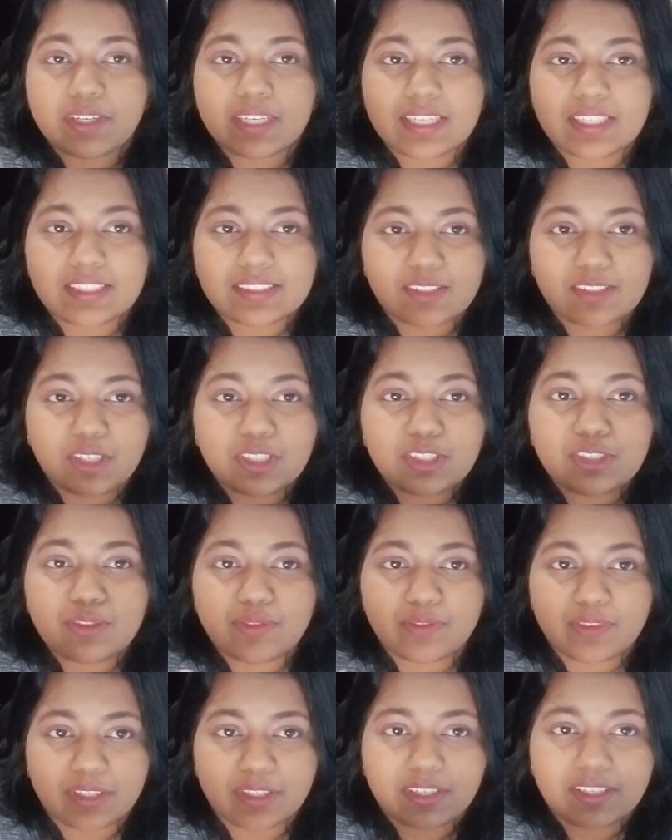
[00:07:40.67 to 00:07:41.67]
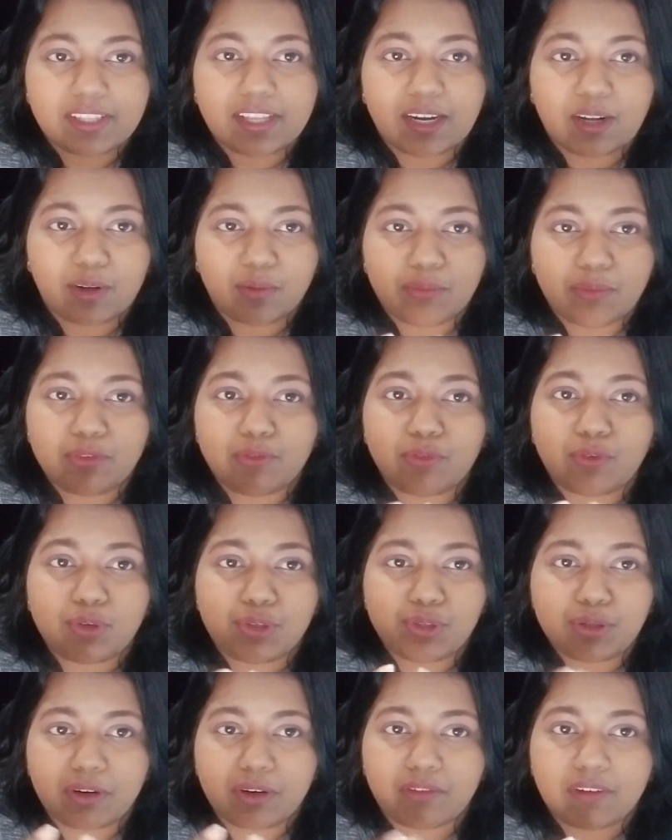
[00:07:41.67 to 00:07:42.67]
starting to figure that out before
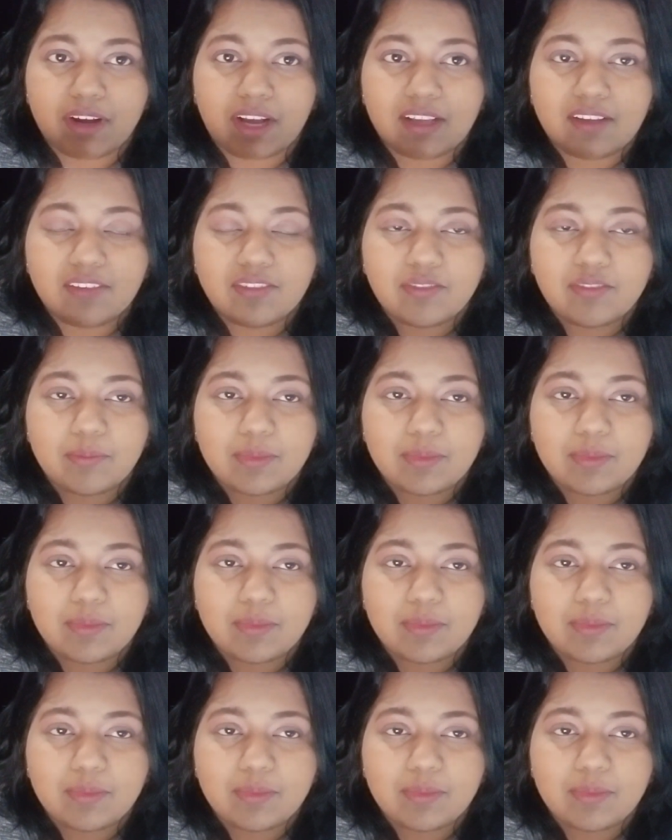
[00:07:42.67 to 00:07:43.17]
you arrive,